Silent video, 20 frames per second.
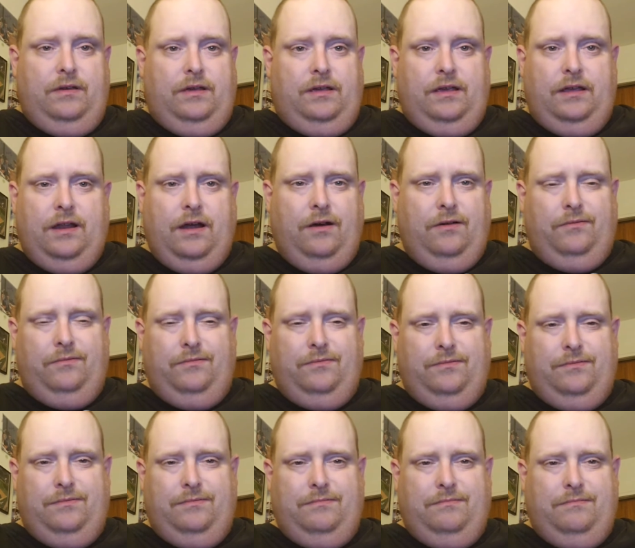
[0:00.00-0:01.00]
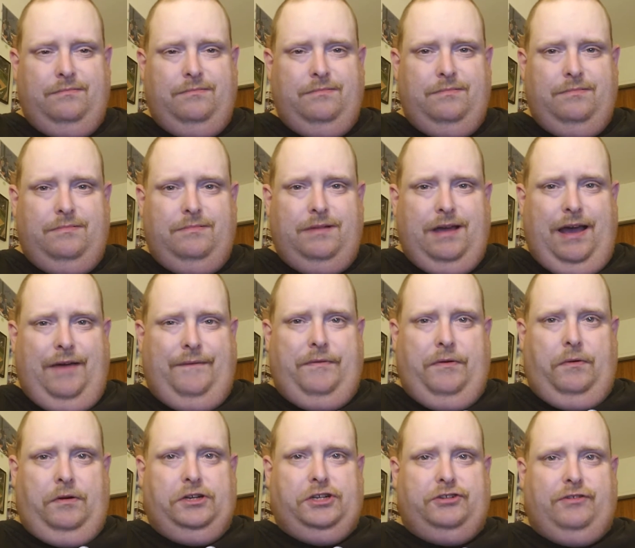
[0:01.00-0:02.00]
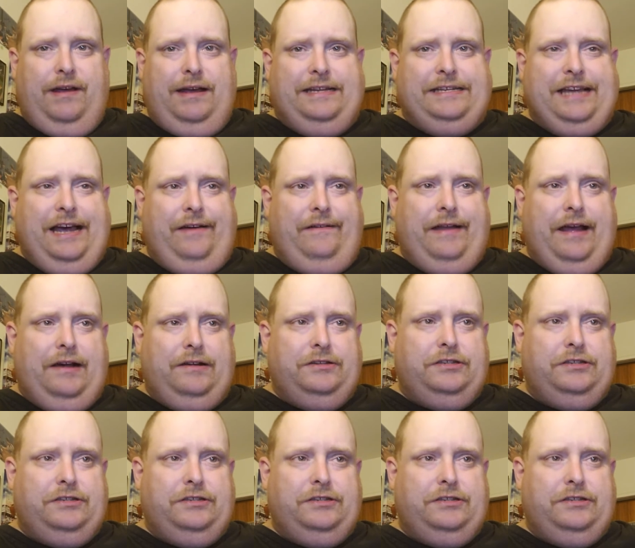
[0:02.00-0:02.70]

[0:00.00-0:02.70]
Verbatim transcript: You know, everyone strikes out now,